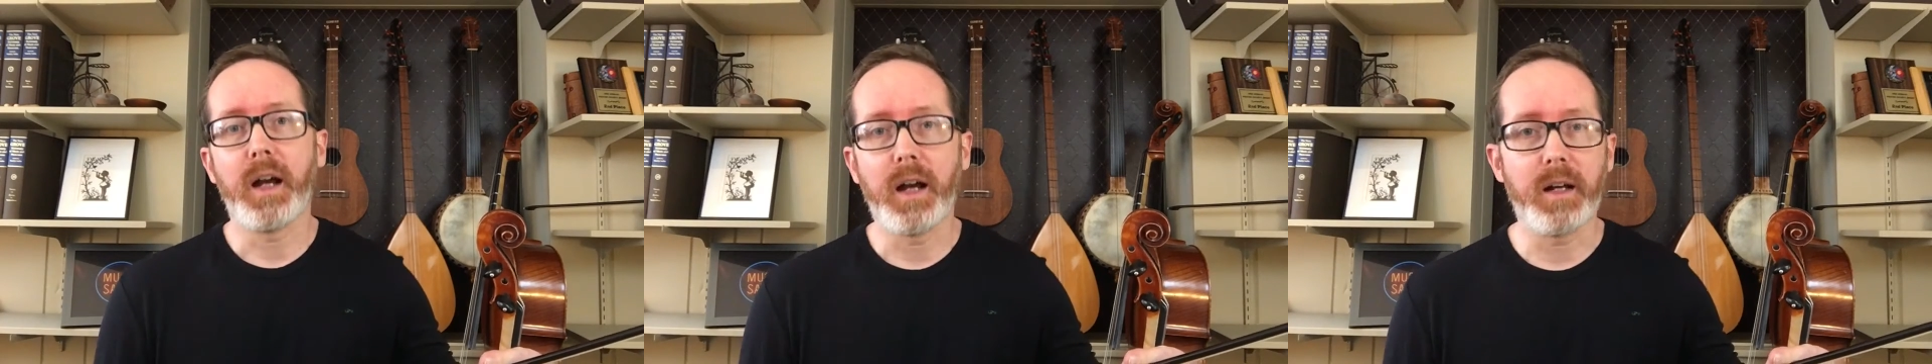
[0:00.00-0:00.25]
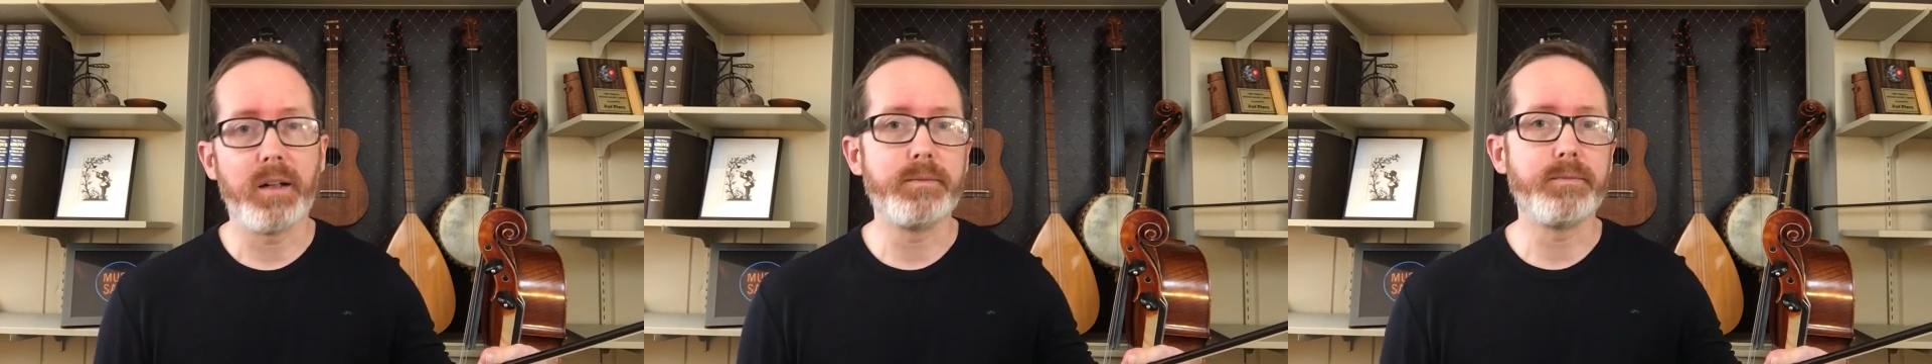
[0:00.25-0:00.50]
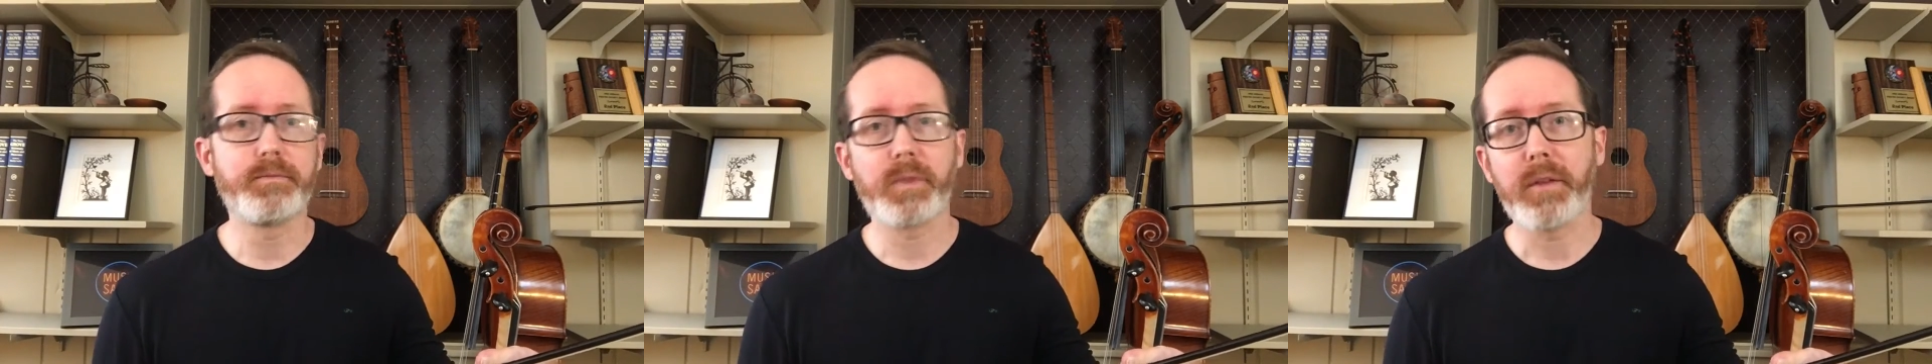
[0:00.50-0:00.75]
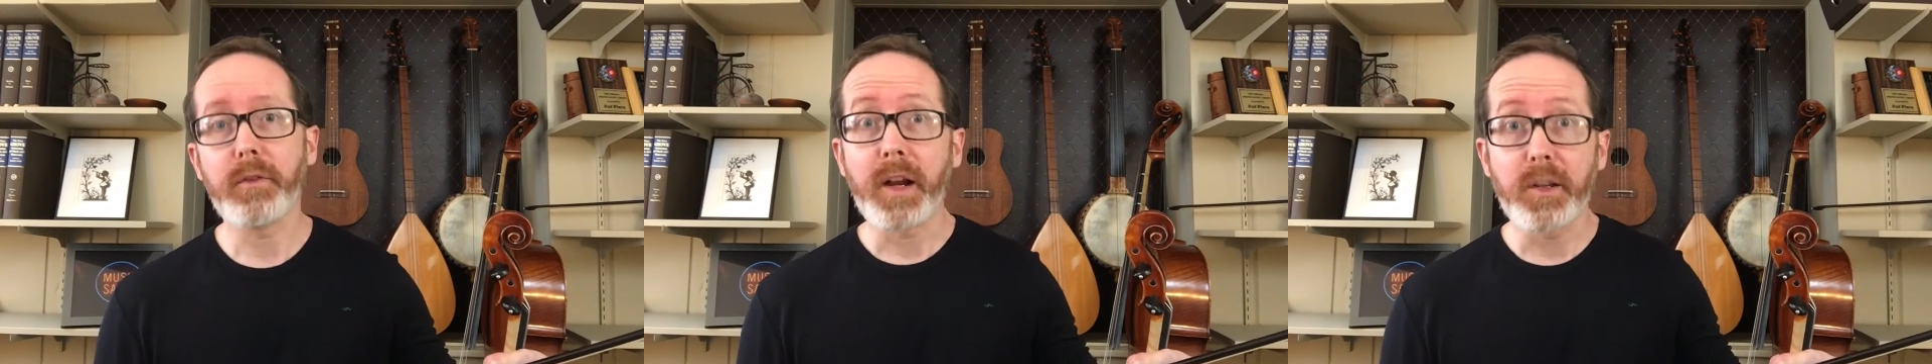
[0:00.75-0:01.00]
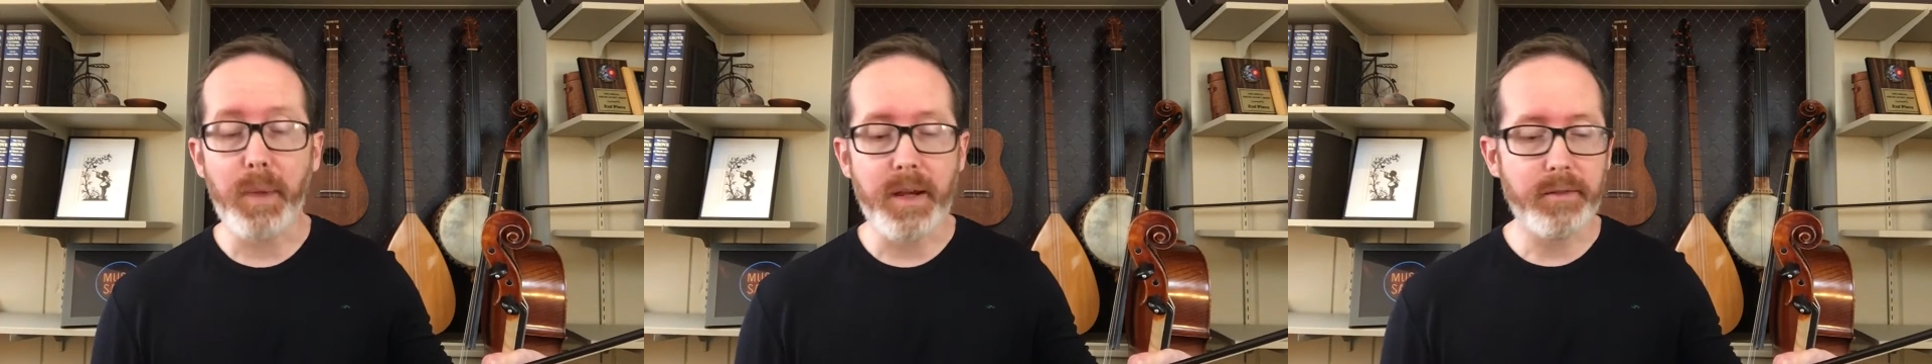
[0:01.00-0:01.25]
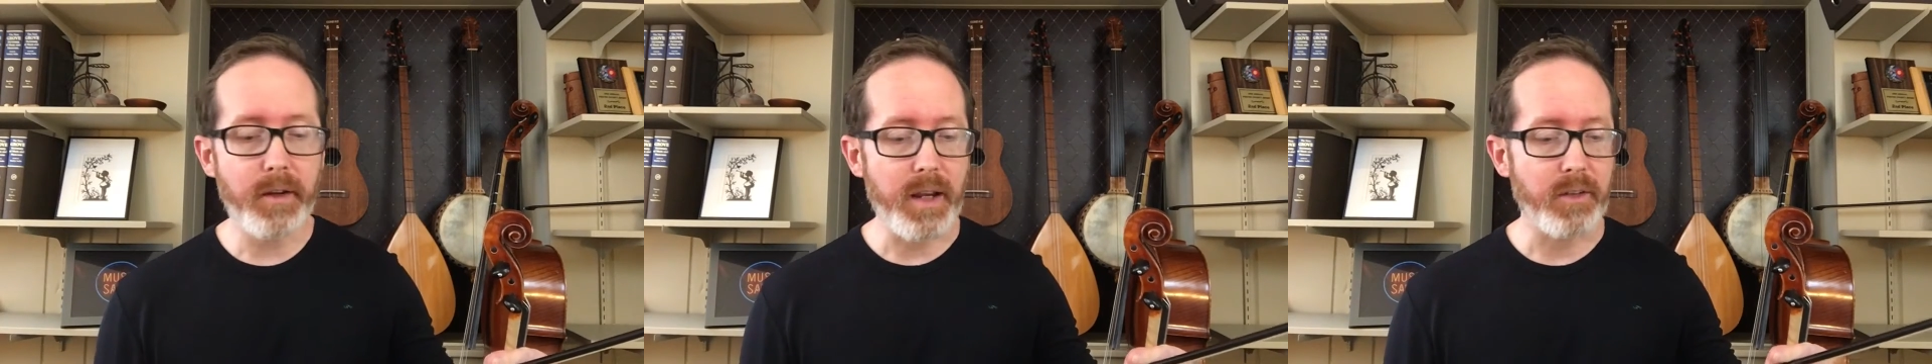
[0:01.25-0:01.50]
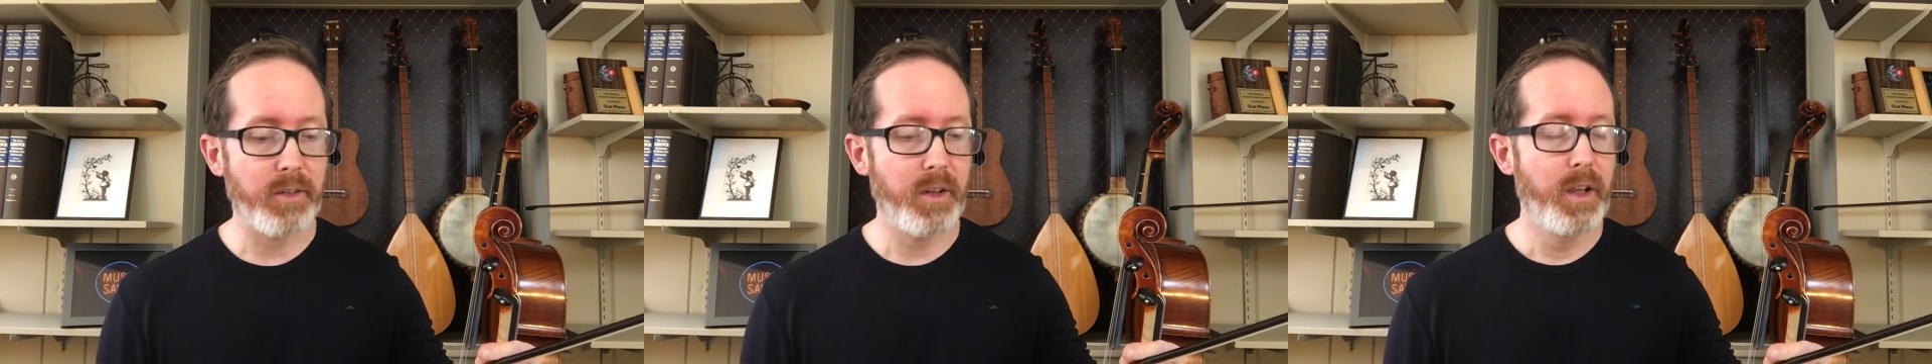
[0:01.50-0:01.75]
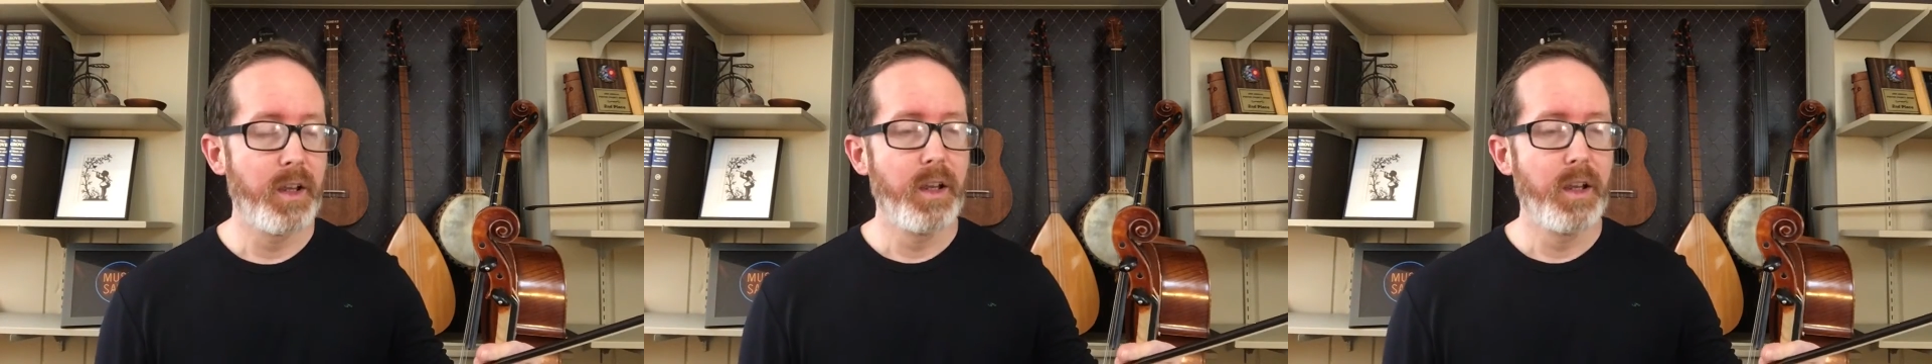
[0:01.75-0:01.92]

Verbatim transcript: um, phrase by phrase.